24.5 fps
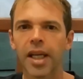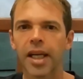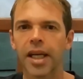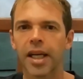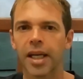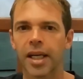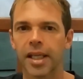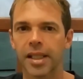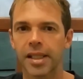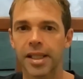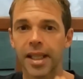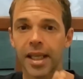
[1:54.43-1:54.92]

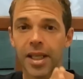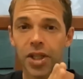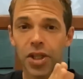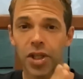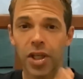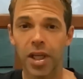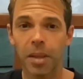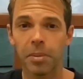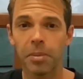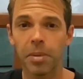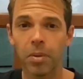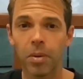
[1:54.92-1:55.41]
Uh,
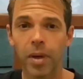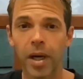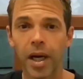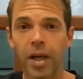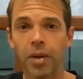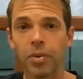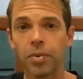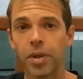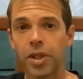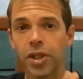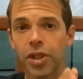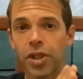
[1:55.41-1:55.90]
section number
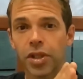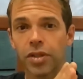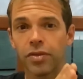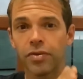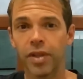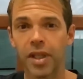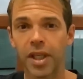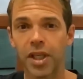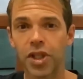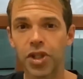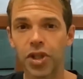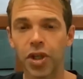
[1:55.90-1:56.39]
one, which is
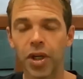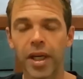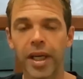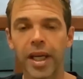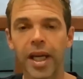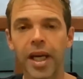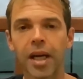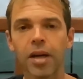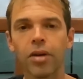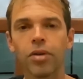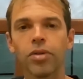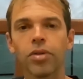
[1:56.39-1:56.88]
finishing
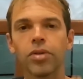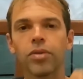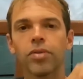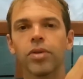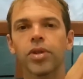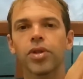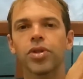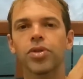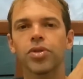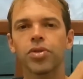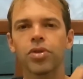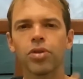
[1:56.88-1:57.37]
now. It
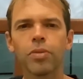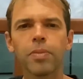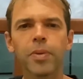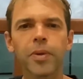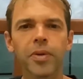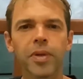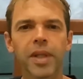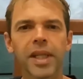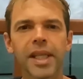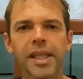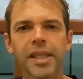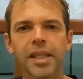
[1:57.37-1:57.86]
was
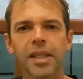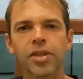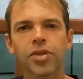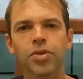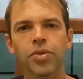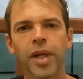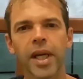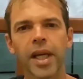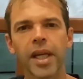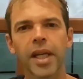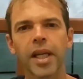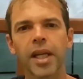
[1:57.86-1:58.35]
super easy
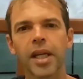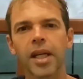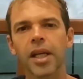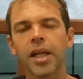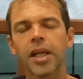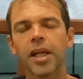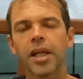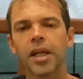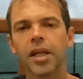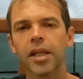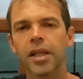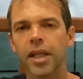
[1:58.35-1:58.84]
training,
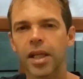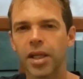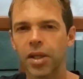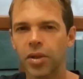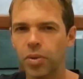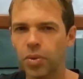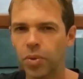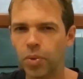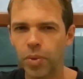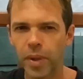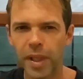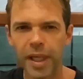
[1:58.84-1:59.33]
like
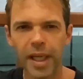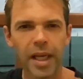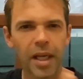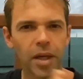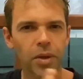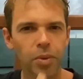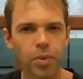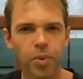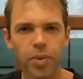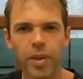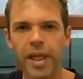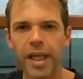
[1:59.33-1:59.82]

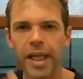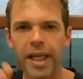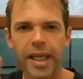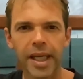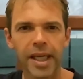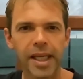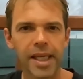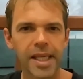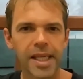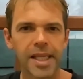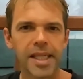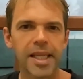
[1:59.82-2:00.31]
really,
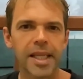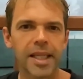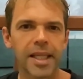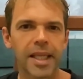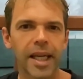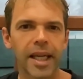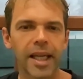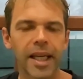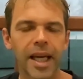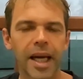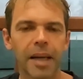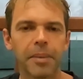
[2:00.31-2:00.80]
really easy
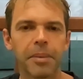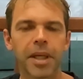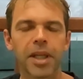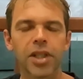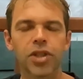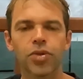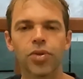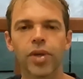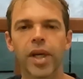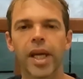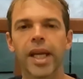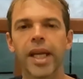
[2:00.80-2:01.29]
dynamic
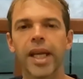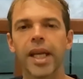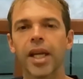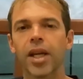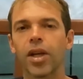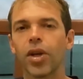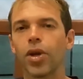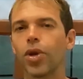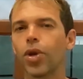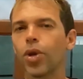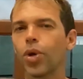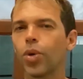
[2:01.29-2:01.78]
training.
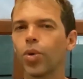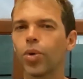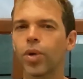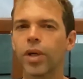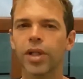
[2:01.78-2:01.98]
No